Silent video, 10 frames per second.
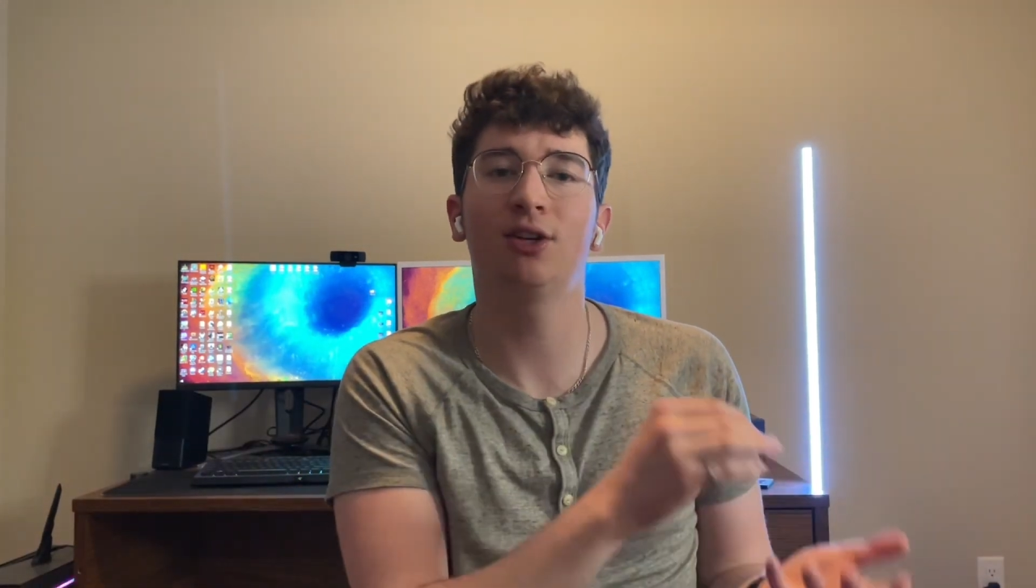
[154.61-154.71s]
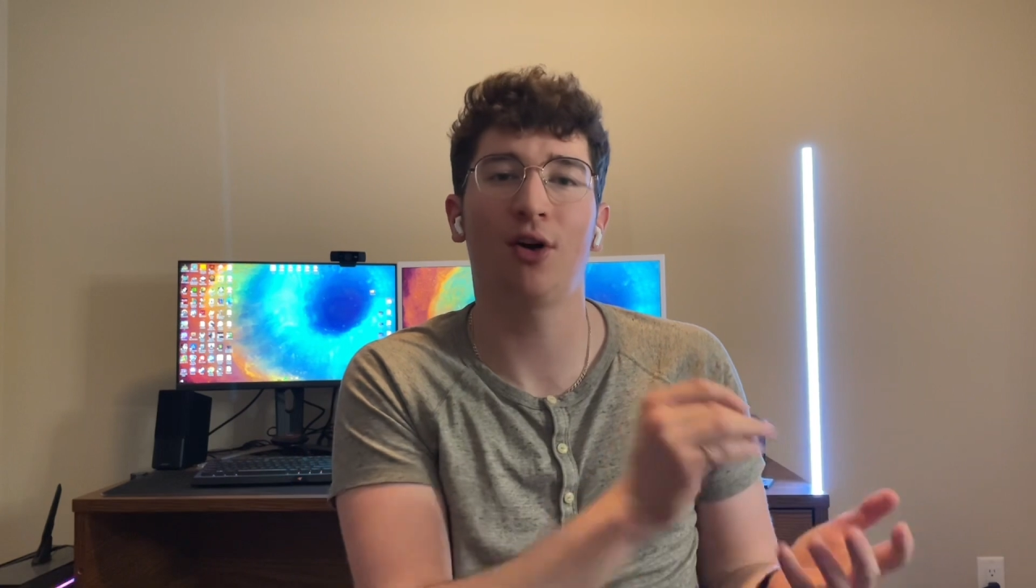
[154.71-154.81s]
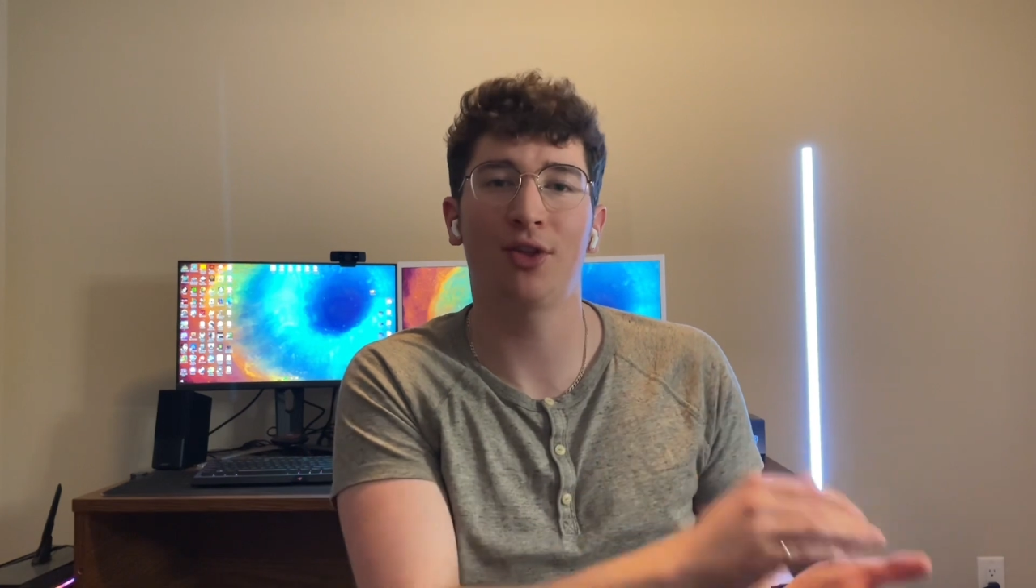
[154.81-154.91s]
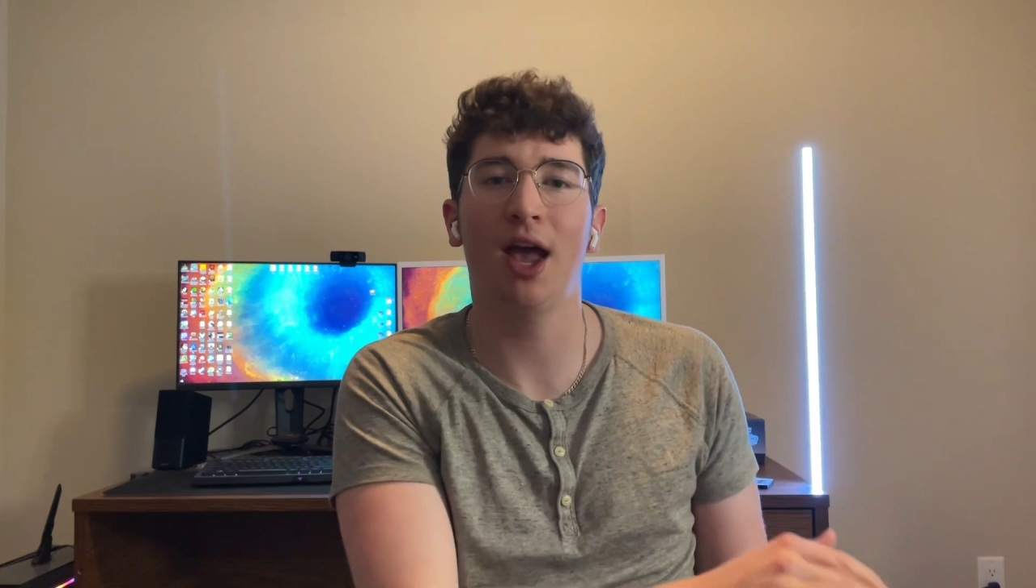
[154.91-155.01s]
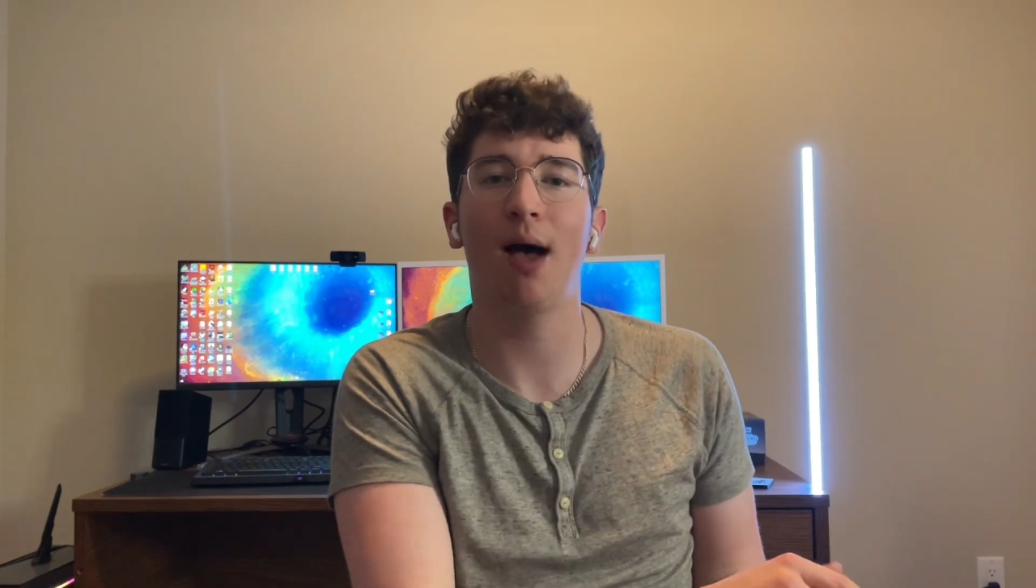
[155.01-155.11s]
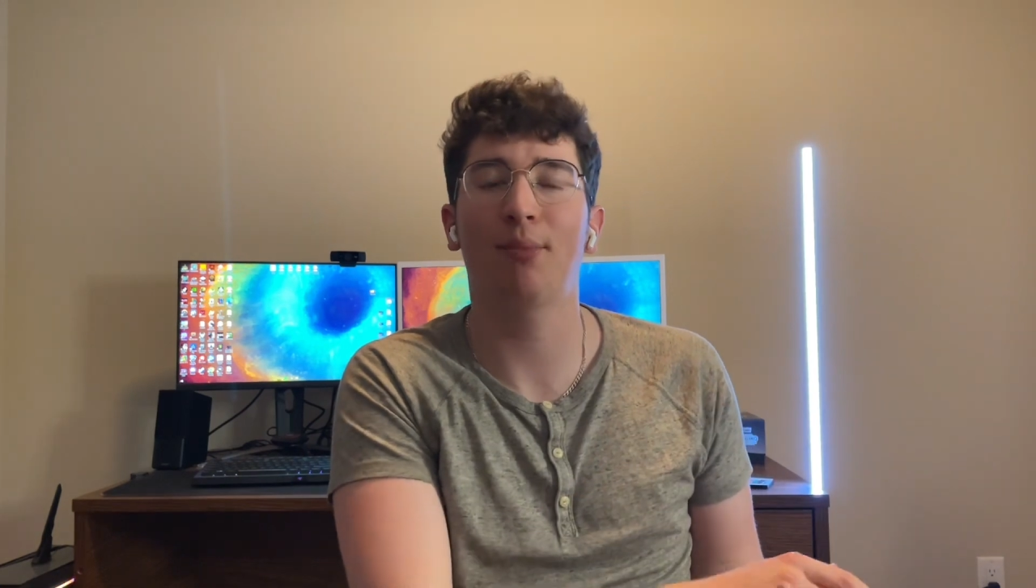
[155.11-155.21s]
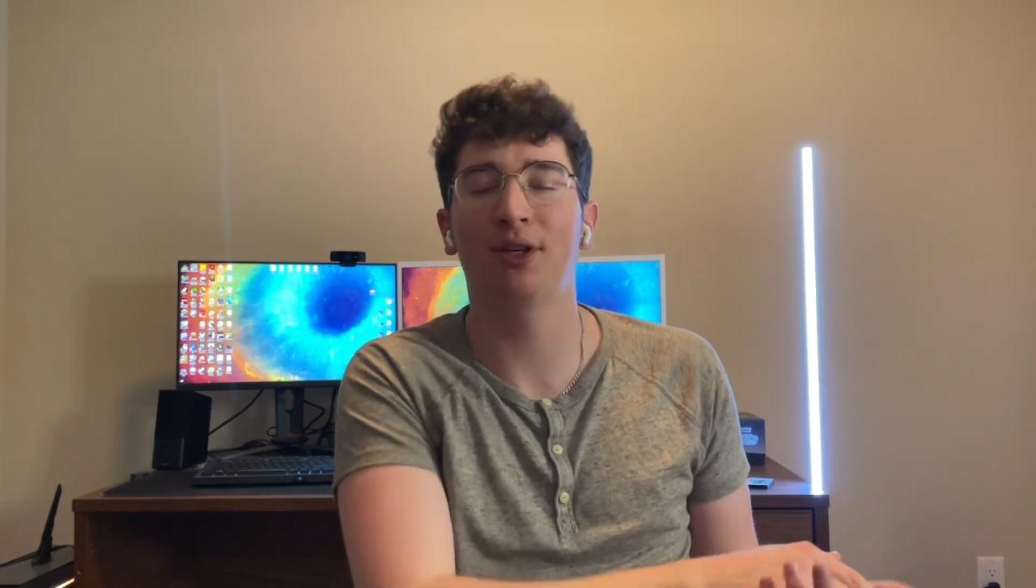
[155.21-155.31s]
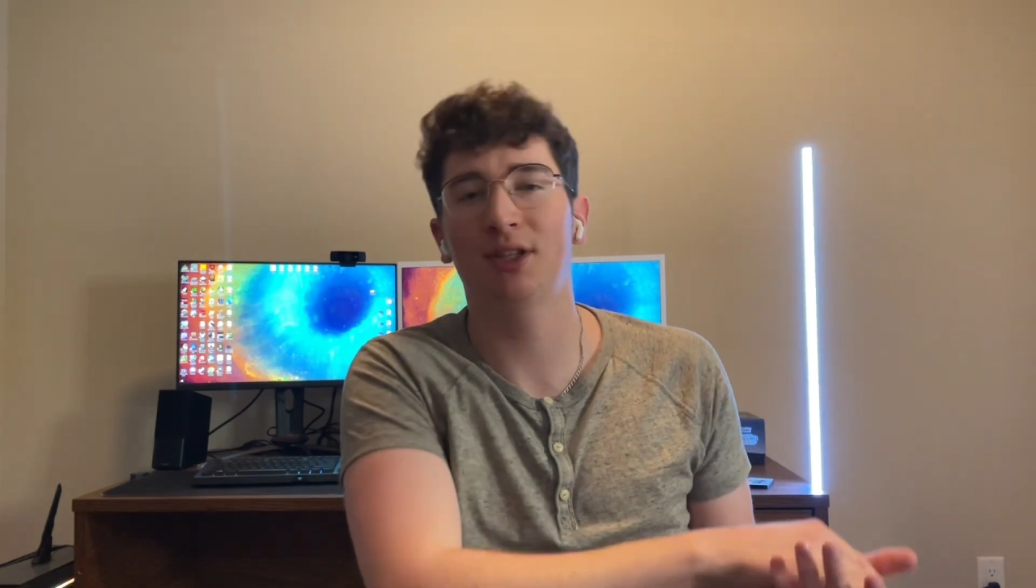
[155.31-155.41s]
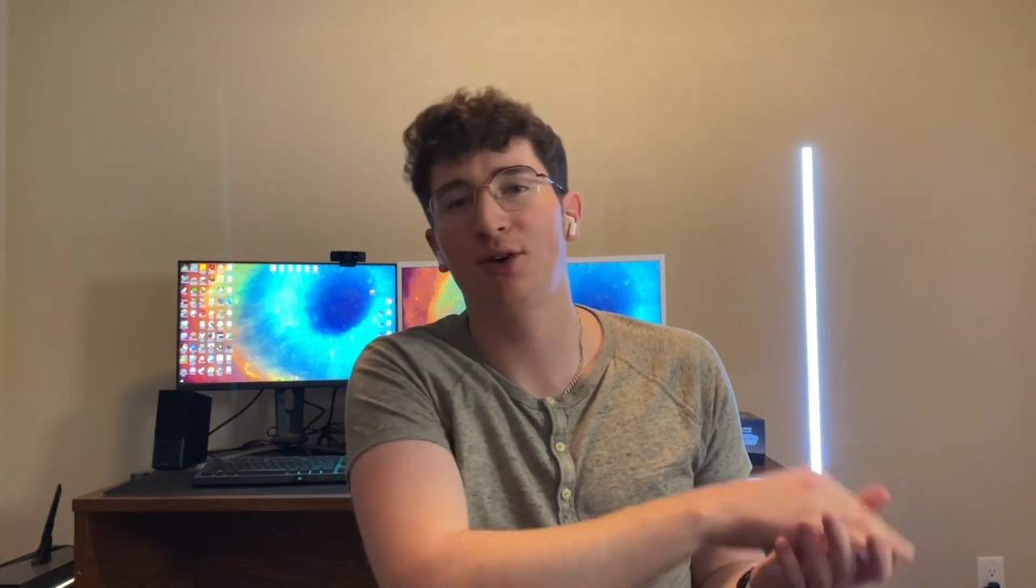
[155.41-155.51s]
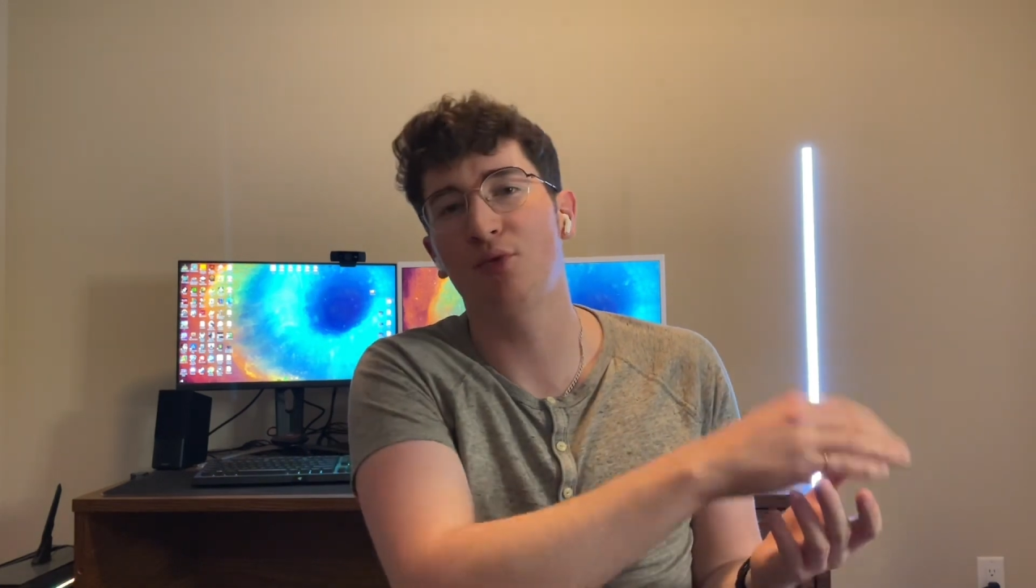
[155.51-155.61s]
on the app because they